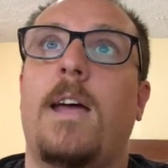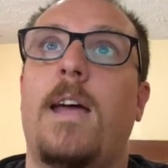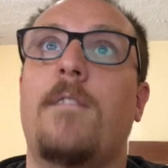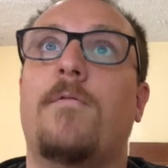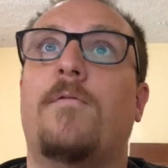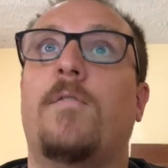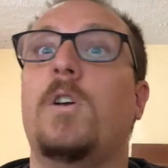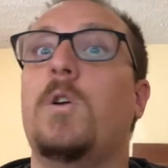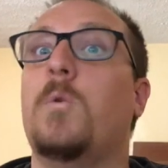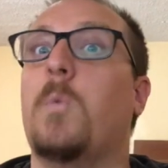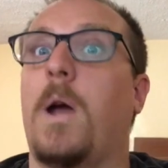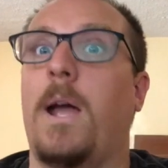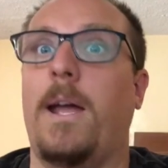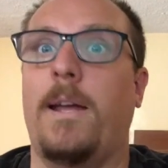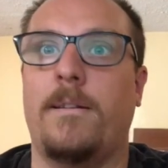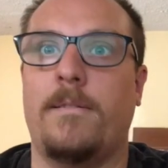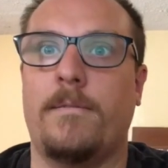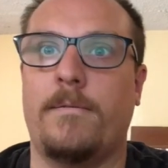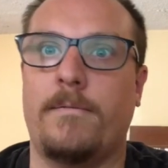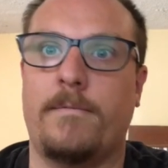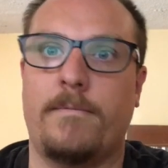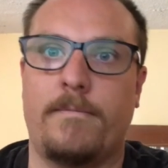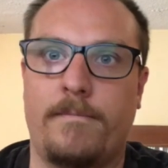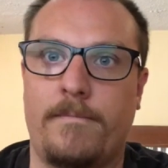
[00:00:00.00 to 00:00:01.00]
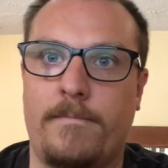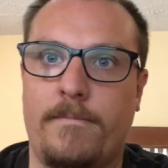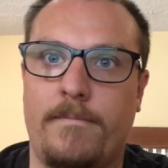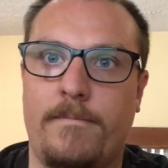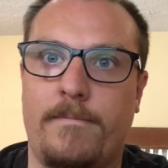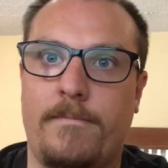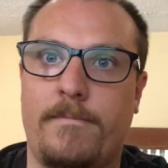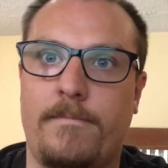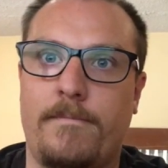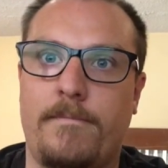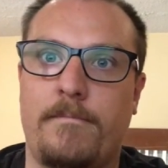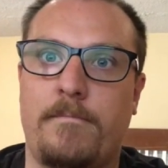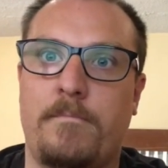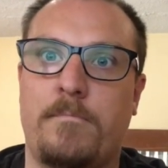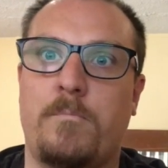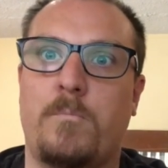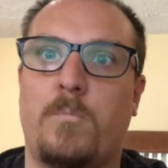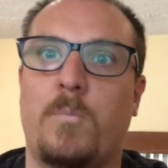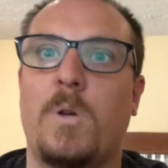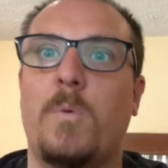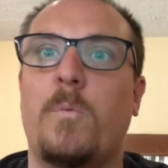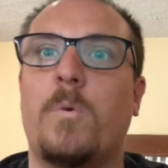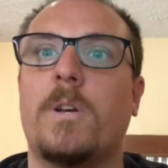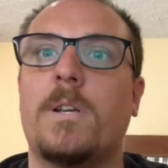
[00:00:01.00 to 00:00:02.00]
everywhere,
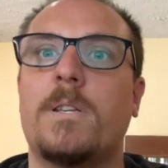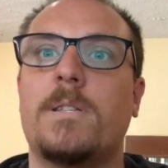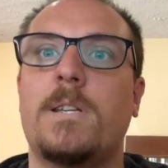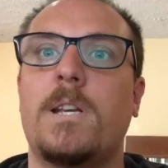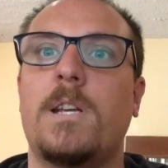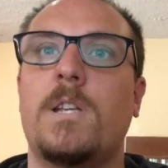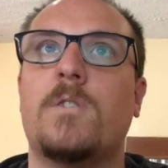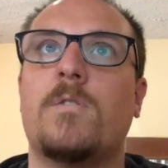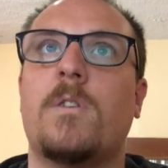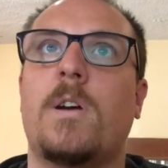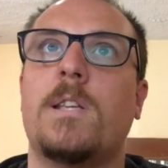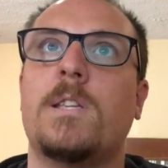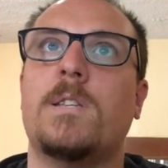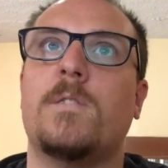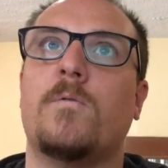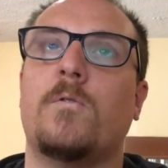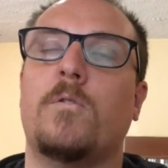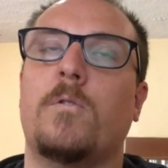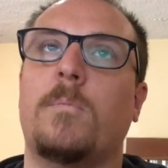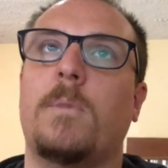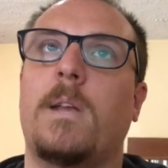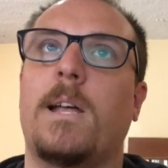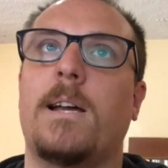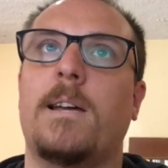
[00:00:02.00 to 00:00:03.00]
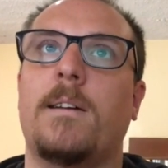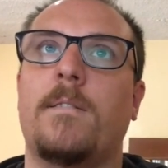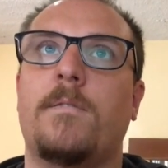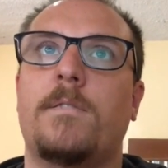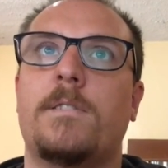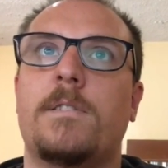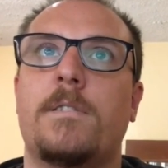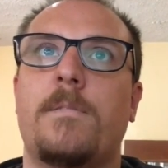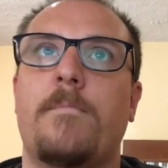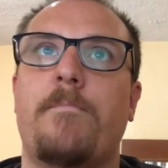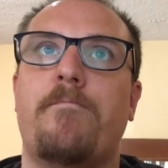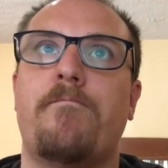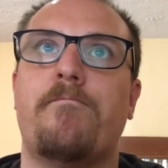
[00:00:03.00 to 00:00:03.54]
we want to see transformed lives.